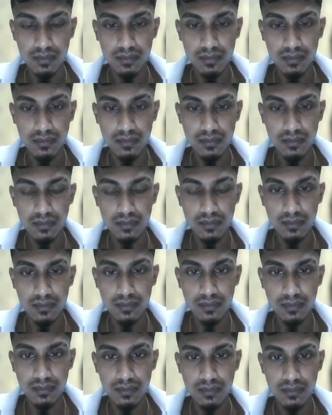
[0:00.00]

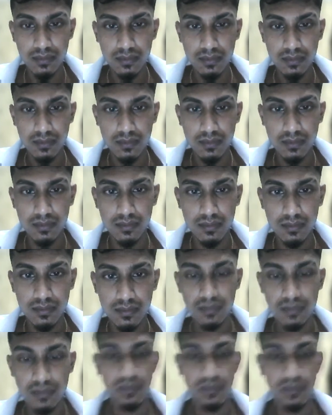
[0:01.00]

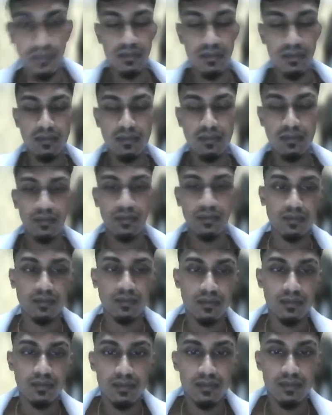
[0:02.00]

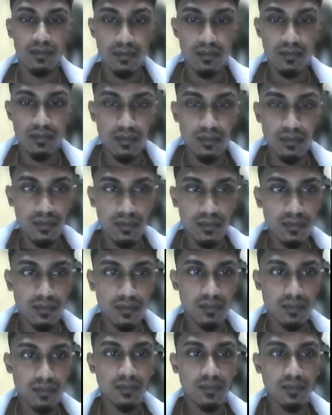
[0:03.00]

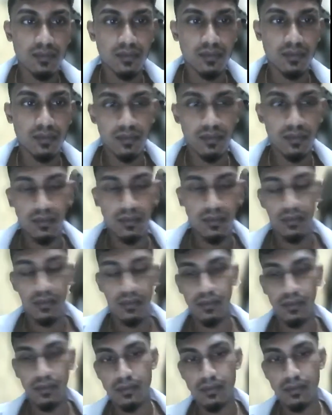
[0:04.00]

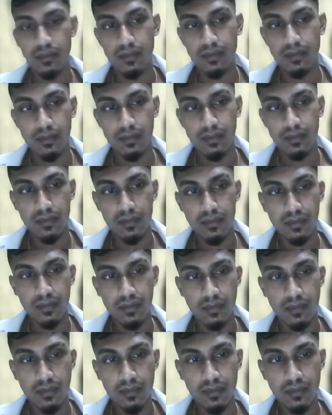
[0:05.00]

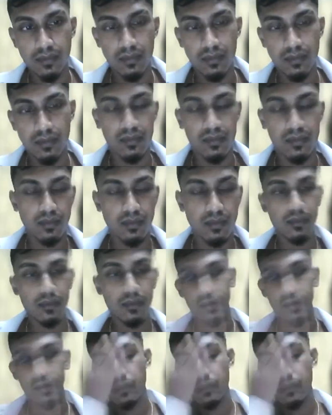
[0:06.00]

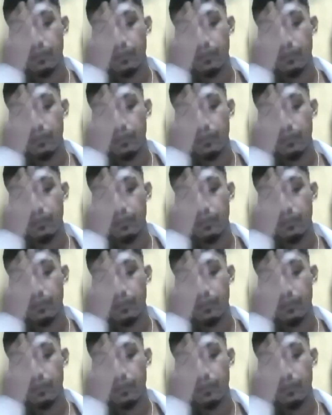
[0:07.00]
(silent)